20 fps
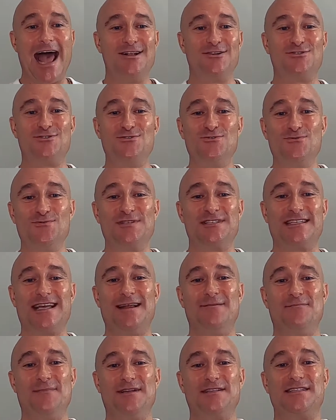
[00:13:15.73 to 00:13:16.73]
do
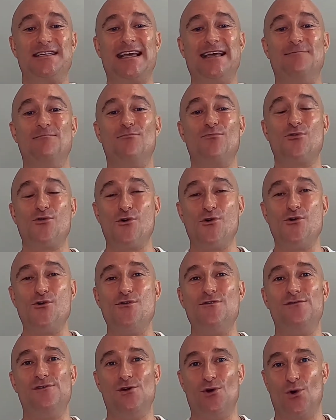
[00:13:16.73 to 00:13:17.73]
resentments
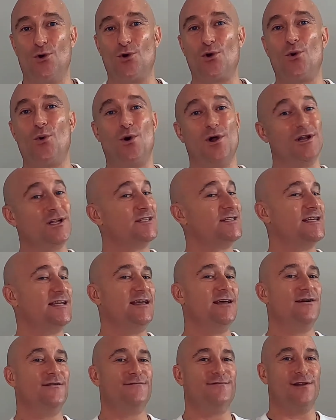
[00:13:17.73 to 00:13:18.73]
improve your
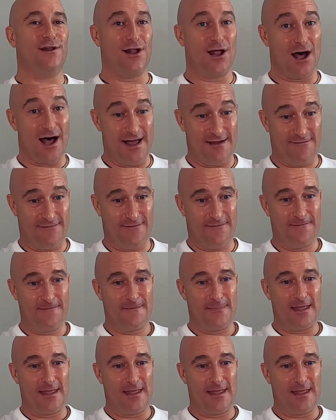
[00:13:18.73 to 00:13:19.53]
quality of life?